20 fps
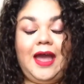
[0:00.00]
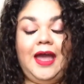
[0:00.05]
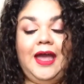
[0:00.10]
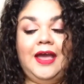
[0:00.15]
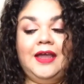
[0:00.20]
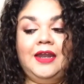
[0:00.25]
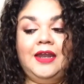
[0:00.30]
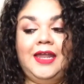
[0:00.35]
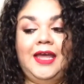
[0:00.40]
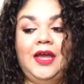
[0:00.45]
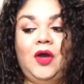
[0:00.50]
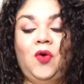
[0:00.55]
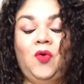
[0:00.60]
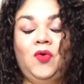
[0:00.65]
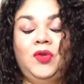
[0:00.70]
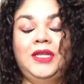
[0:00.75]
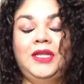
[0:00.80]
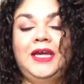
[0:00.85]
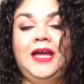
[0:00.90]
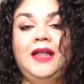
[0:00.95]
And they
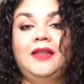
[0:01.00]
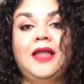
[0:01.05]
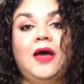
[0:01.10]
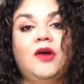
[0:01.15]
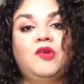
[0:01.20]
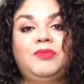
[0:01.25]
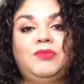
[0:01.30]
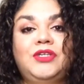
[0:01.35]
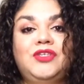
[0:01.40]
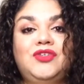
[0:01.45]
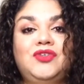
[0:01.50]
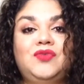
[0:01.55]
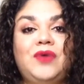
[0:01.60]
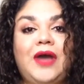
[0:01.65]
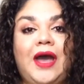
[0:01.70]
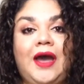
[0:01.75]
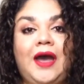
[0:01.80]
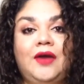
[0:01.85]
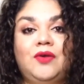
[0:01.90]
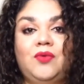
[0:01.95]
only allowed me to
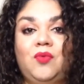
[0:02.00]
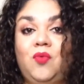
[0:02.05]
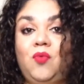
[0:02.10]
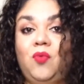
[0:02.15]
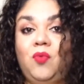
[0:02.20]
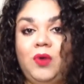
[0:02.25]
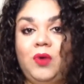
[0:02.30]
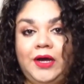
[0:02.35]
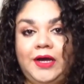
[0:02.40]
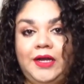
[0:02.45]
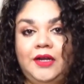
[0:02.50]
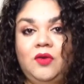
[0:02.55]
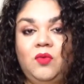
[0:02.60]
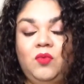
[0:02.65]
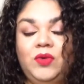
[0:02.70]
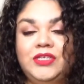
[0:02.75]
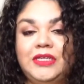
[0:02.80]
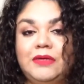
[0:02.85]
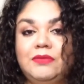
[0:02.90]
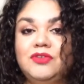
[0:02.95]
add 1,
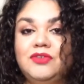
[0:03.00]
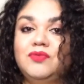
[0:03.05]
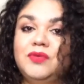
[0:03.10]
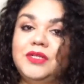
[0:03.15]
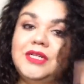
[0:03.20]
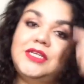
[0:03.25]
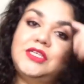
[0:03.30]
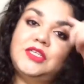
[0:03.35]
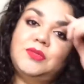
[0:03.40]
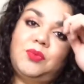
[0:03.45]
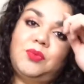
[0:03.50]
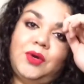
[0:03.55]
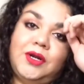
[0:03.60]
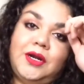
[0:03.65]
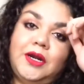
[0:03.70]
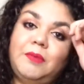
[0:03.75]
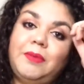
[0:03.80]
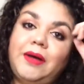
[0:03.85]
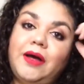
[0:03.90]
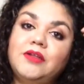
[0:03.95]
which I was really
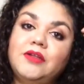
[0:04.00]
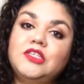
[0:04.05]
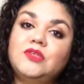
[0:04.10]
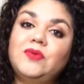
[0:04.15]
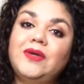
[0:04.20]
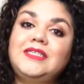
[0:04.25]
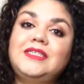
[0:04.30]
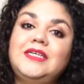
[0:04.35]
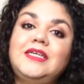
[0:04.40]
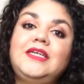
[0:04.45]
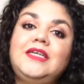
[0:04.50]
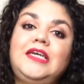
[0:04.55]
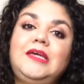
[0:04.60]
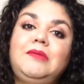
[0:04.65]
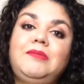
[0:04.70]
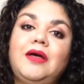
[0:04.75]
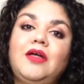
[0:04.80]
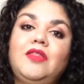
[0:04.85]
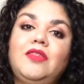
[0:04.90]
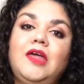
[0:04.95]
disappointed about. So I did
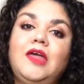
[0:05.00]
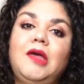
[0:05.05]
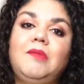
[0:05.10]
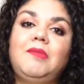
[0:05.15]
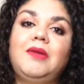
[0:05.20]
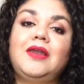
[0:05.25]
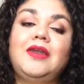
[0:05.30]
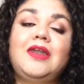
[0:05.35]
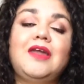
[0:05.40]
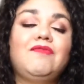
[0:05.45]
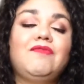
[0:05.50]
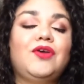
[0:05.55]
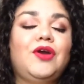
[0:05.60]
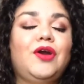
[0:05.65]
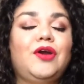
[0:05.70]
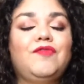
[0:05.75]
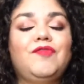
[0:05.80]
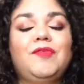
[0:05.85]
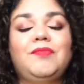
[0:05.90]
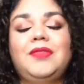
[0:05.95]
email them, never
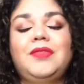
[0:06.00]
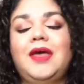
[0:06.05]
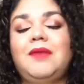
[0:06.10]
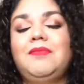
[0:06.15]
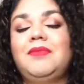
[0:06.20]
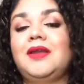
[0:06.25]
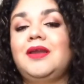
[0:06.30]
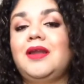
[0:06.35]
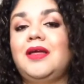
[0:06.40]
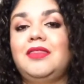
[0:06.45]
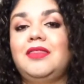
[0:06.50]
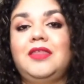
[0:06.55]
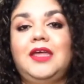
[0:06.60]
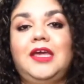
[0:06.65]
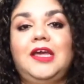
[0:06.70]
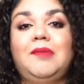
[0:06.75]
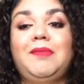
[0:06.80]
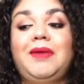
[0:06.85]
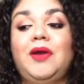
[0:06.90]
heard from them, and nothing.